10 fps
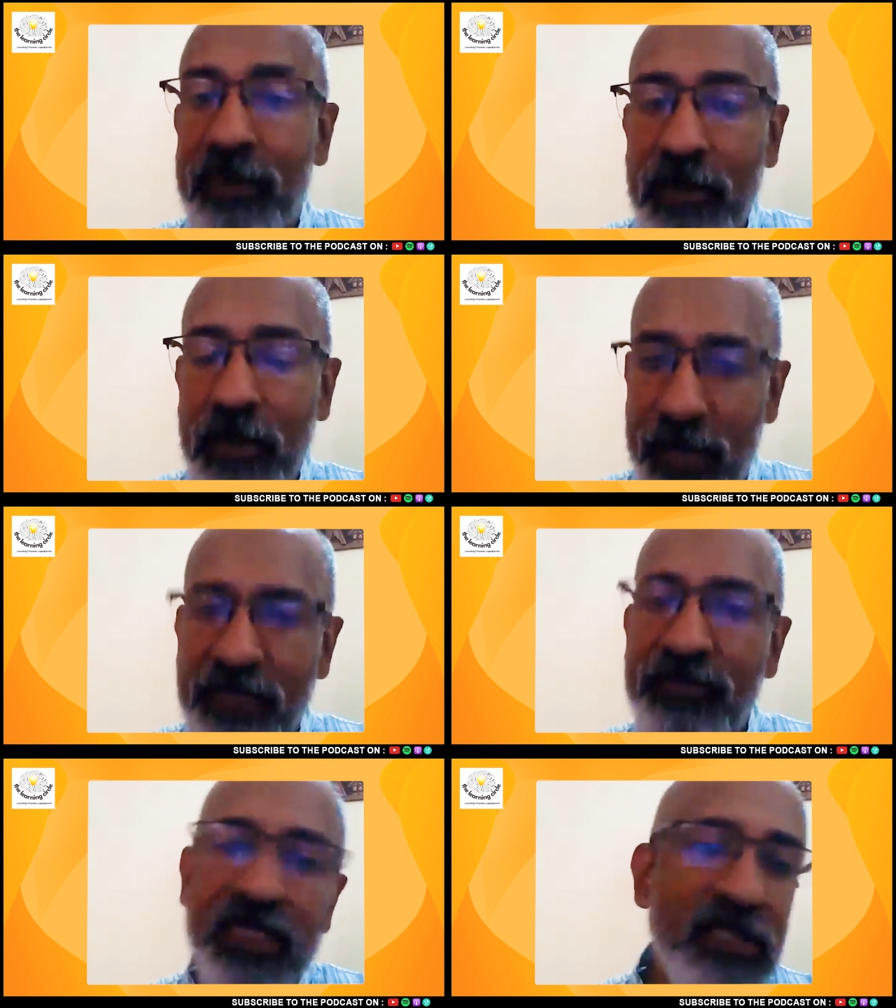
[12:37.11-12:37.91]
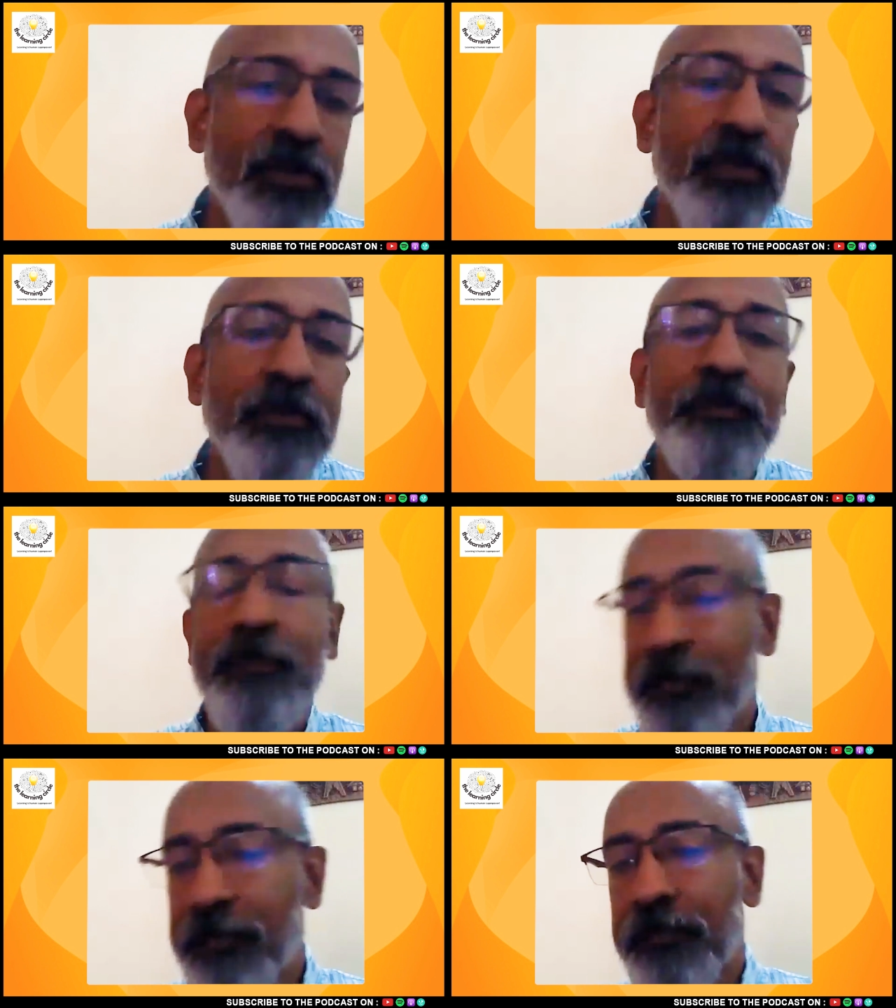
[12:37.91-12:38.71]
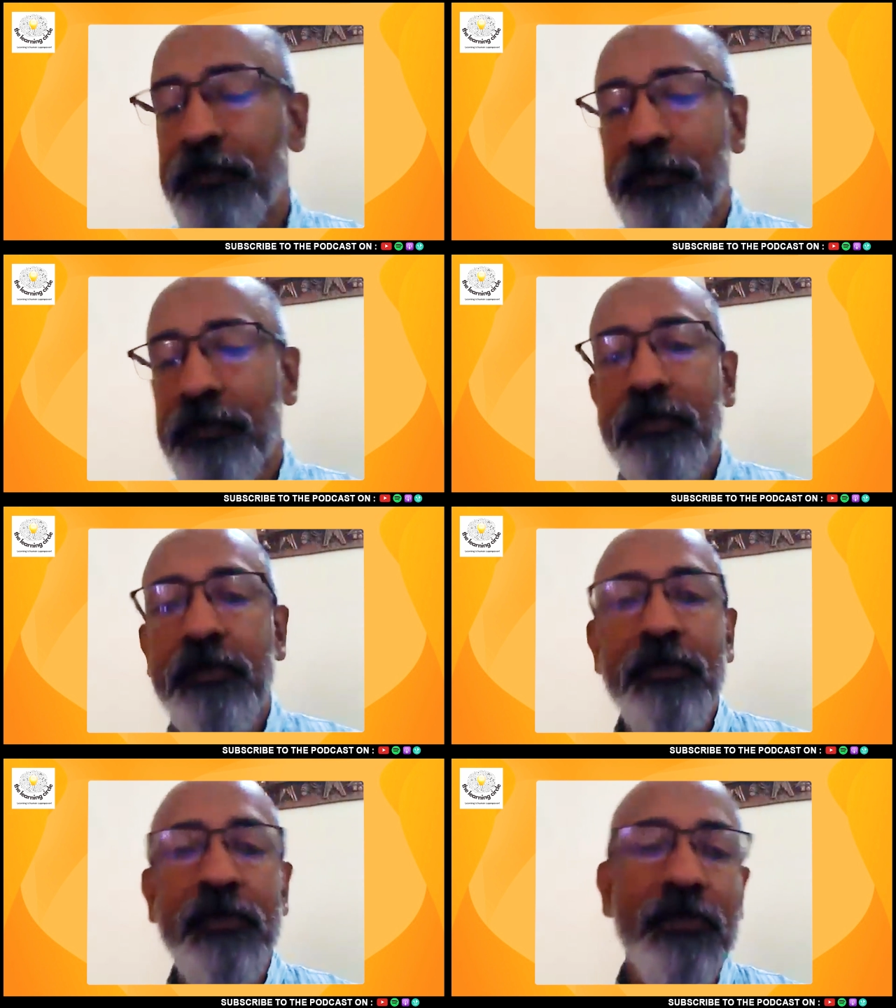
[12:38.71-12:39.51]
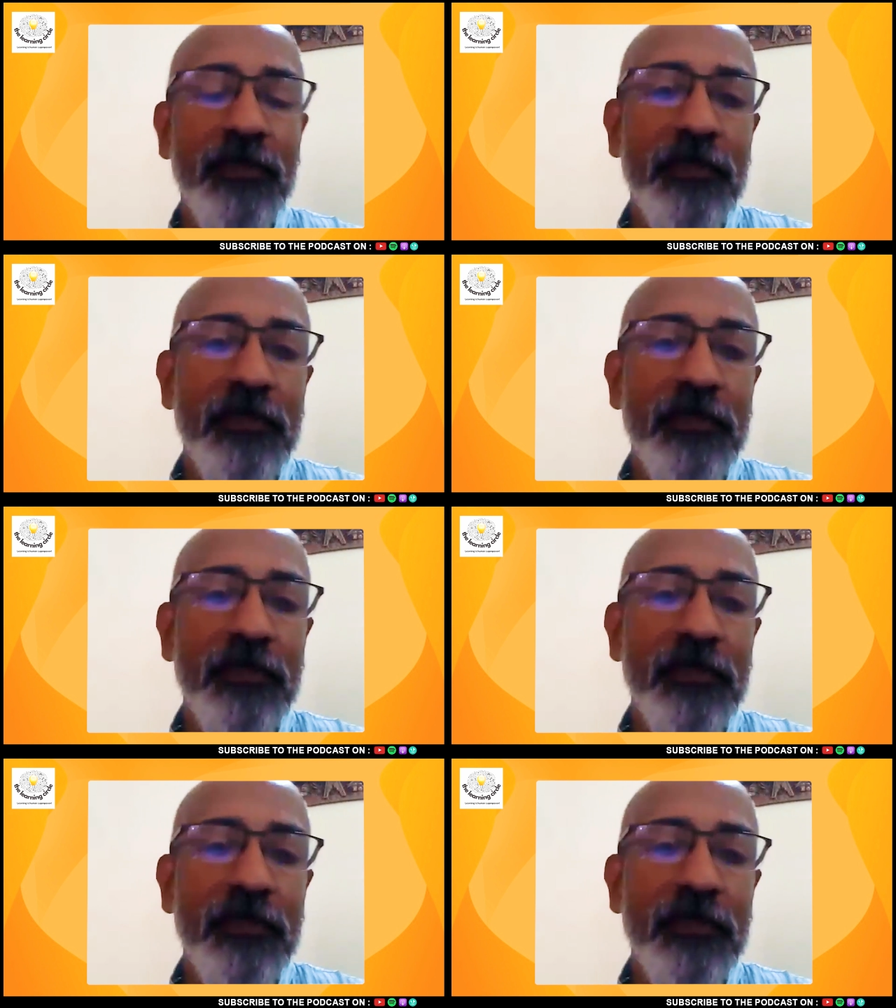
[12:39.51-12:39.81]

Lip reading: I'm not saying that all teachers do it, but that's what teachers do.